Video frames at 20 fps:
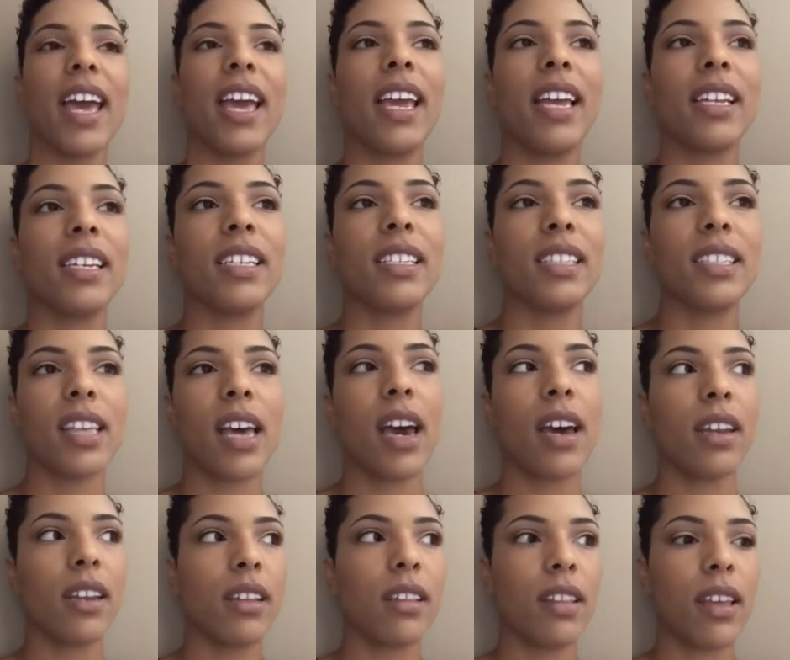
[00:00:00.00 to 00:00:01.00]
and
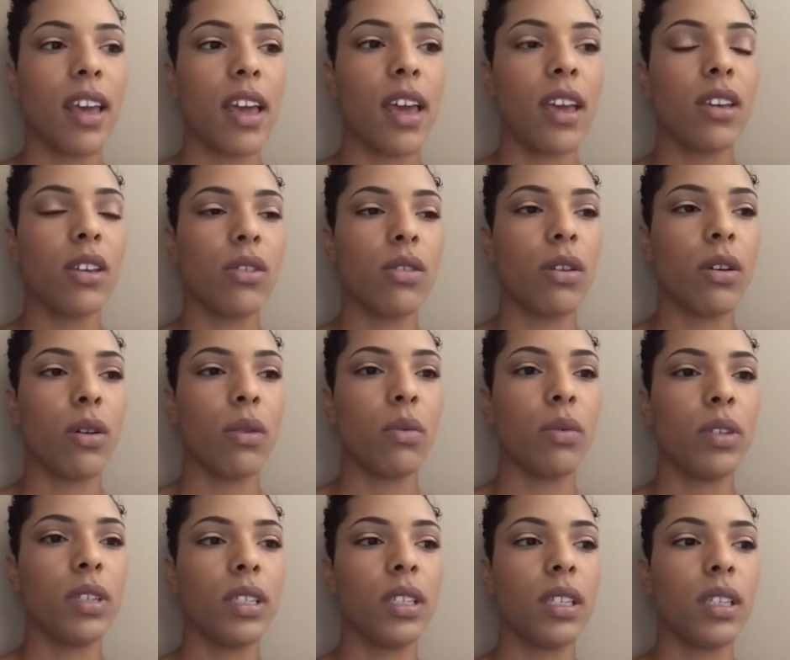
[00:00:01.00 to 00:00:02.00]
decided that, I
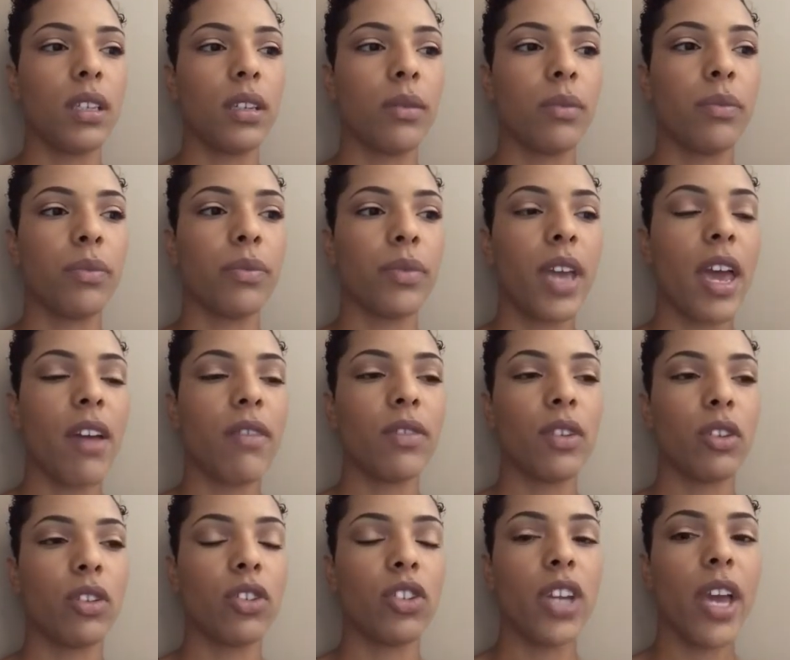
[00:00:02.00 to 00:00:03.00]
wanted to have
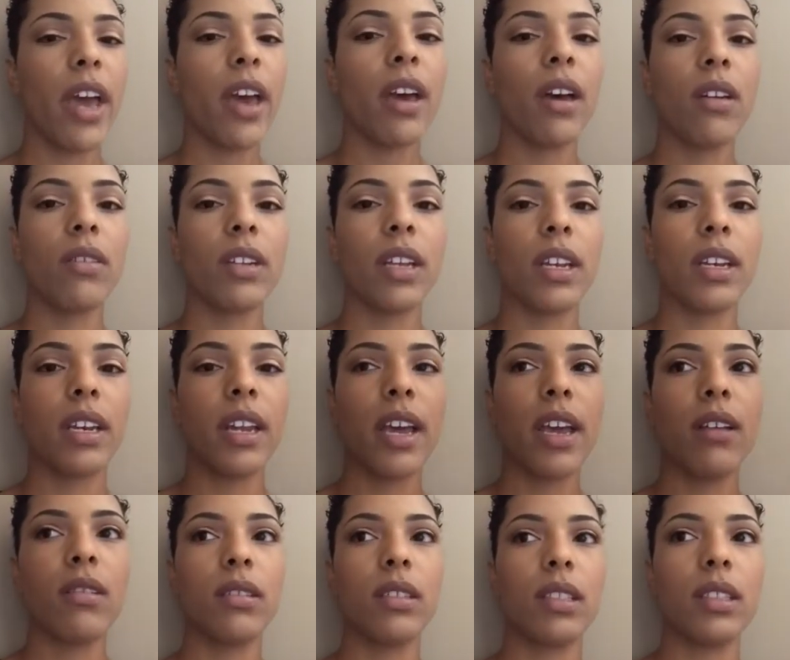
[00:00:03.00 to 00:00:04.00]
another child. And
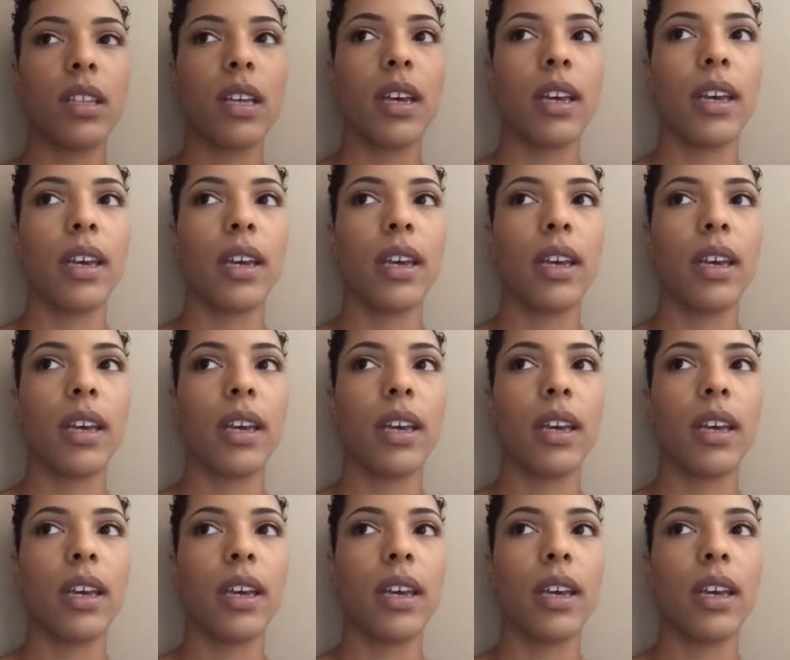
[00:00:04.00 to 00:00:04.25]
now it's